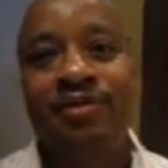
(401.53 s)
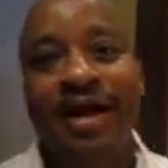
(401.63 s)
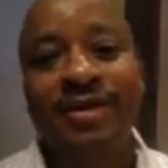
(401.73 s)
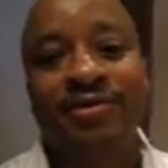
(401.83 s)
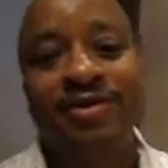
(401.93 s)

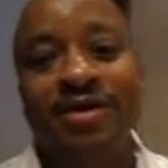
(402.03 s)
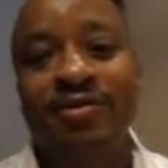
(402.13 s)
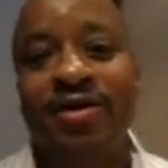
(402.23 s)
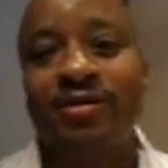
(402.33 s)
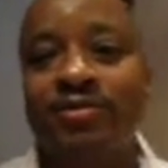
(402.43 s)
Right. You know
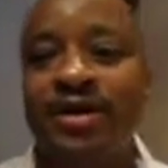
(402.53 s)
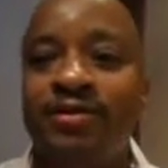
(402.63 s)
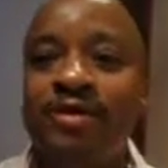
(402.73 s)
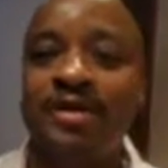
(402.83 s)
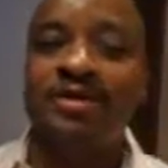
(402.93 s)
what? We
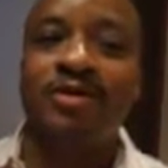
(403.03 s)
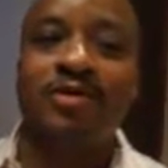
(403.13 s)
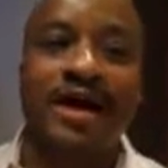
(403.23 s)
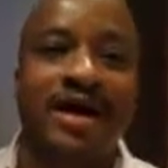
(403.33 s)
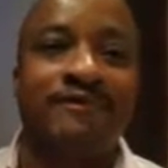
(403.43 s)
do
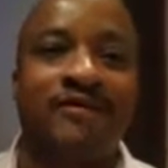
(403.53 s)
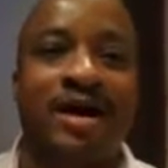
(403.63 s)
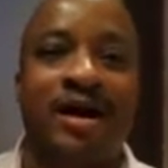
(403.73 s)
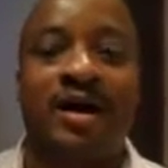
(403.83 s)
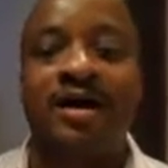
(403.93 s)
have
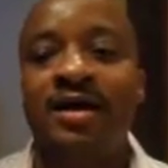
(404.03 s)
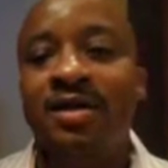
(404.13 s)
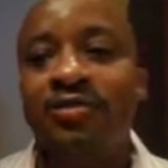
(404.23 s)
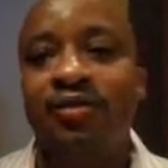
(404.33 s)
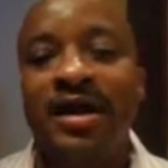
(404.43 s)

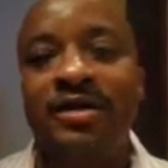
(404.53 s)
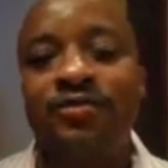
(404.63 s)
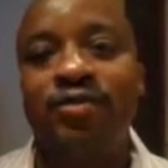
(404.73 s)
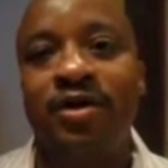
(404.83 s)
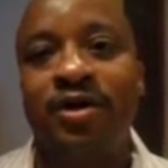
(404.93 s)

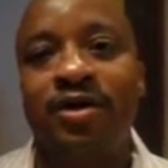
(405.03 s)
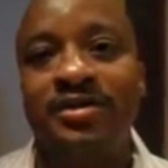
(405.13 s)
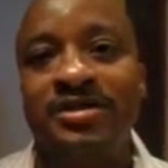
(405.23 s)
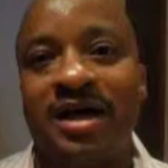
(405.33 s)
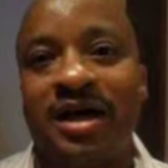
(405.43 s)
written
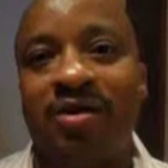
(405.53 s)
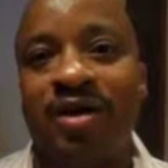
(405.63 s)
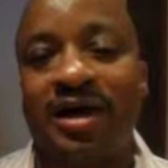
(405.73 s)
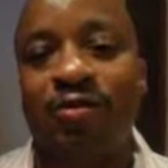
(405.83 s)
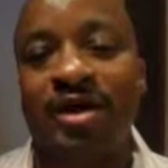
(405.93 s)
words
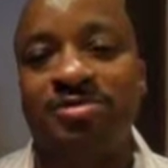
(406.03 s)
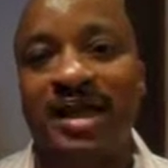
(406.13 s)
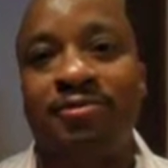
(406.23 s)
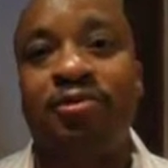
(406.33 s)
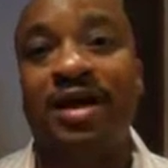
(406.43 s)
on our
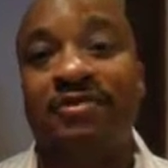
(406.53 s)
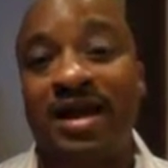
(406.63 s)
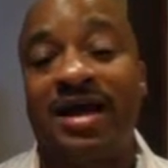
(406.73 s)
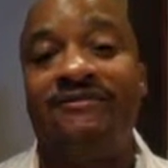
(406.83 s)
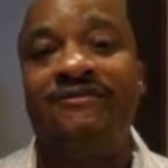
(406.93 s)
website, but we have a
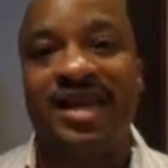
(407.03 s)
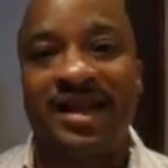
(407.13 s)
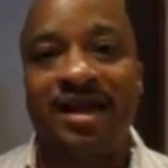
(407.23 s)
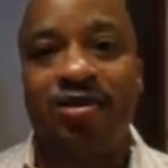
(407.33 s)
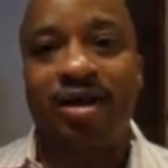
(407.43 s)
lot of
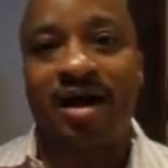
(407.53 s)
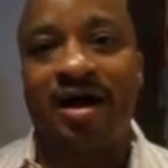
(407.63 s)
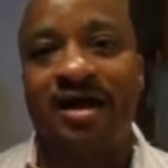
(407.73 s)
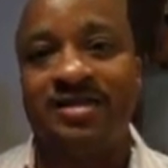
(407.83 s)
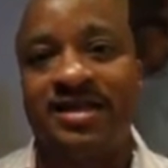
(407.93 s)
video
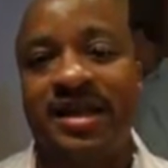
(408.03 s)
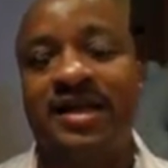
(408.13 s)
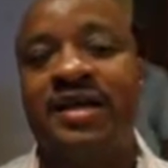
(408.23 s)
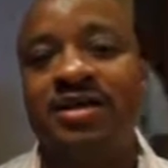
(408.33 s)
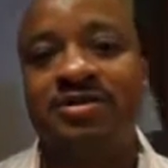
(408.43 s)
content.
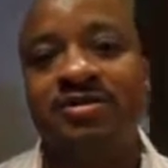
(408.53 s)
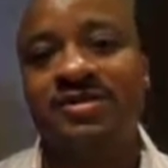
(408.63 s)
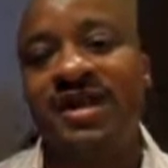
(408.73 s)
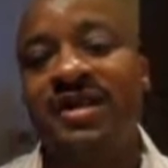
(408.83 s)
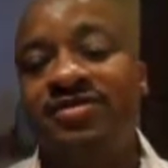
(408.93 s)
So if there's
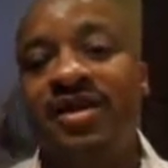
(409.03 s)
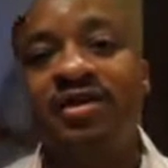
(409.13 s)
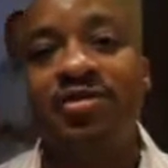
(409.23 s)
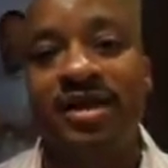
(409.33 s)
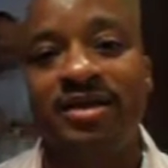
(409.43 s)
anything
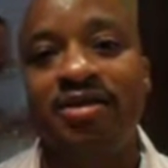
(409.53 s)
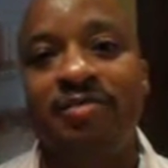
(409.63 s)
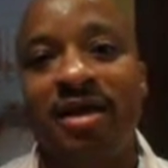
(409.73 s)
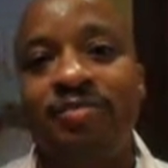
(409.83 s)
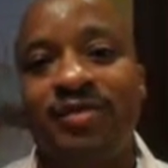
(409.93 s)
you need to know
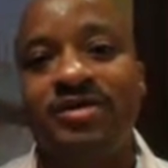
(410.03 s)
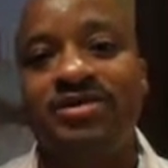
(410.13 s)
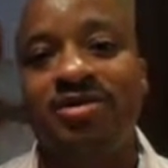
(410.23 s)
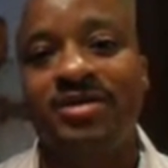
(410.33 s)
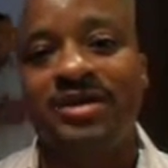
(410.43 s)
about Prince
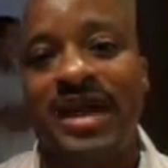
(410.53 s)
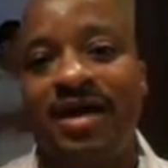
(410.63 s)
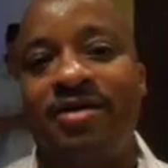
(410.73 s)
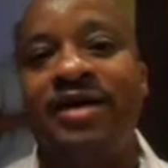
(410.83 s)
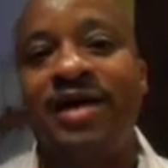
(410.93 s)
George's
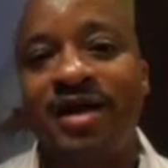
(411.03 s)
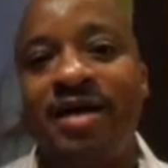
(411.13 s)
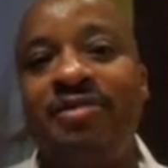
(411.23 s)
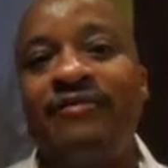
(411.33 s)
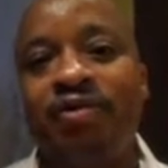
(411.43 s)
County,
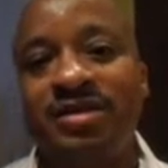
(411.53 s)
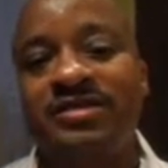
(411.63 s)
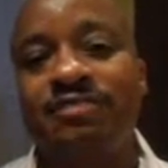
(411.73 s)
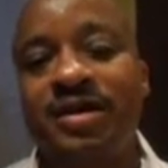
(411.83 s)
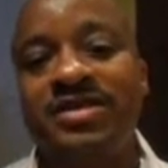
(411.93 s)
come to
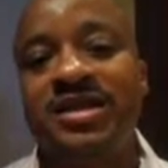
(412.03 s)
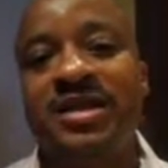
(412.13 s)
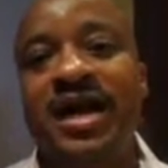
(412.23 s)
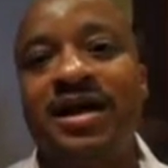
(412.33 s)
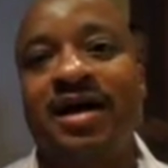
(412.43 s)

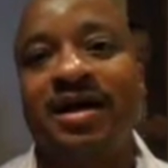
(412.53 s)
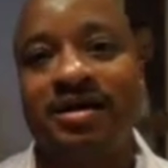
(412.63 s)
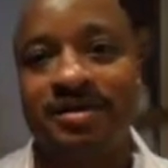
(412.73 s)
voiceofpg.com.